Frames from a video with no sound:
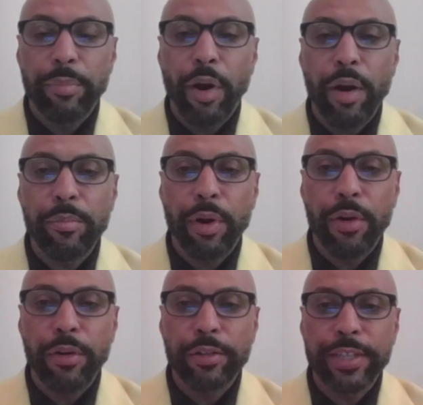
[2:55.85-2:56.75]
barn
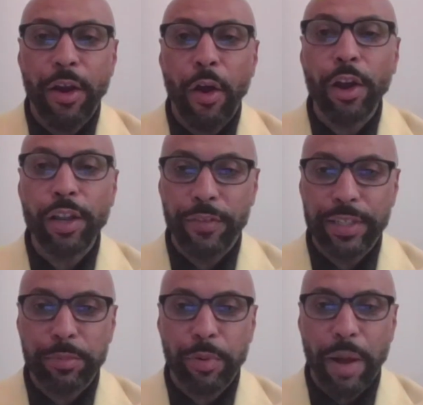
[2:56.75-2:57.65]
burners that all of
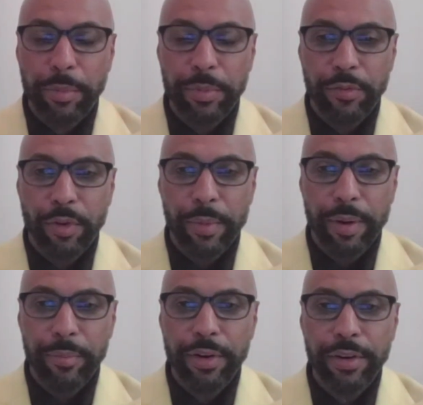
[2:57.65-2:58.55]
us probably
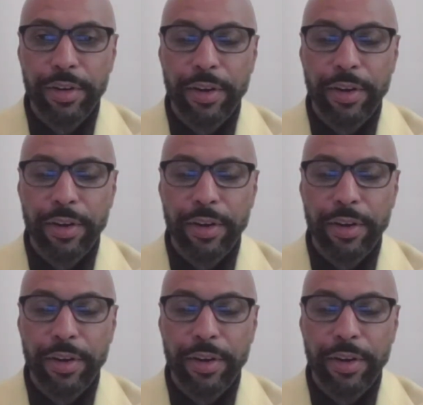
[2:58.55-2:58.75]
remember.